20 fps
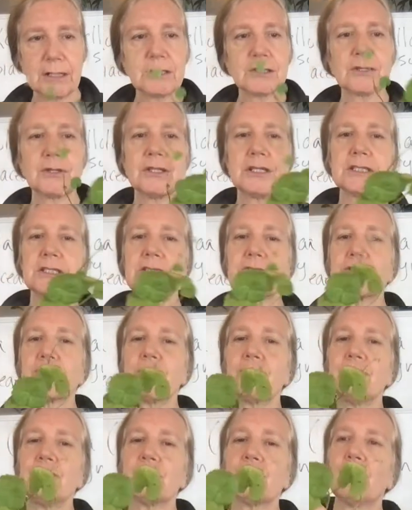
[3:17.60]
so this is
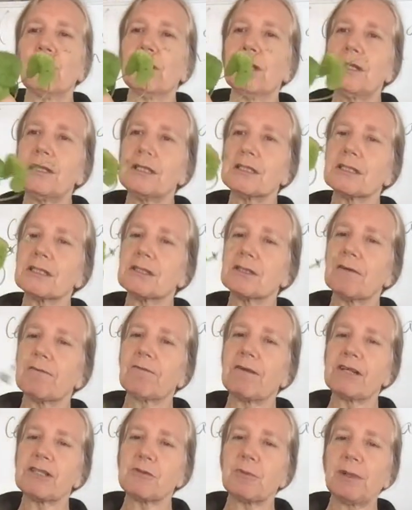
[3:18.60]
gotu kola, this is the
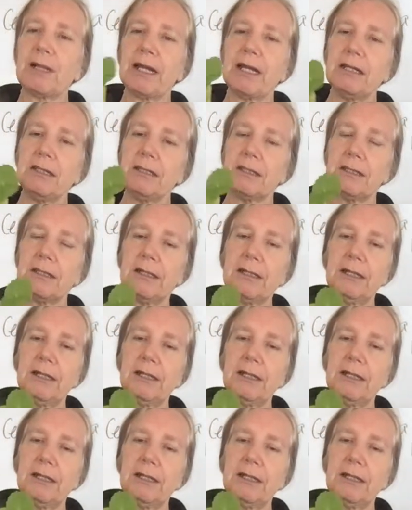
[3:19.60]
fresh plant.